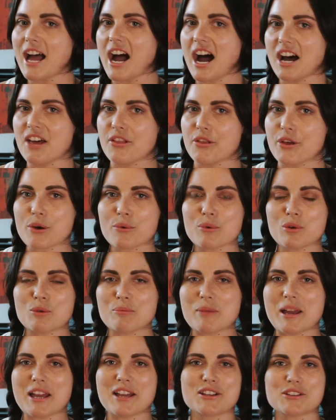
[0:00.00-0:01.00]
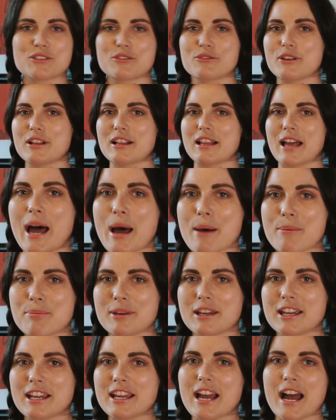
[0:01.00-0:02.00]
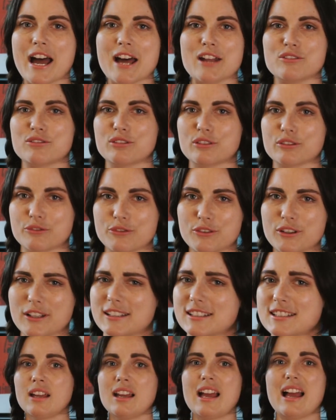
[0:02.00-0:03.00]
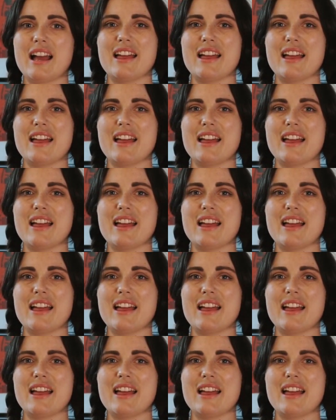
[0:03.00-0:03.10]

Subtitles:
and that will make us feel happy and fulfilled.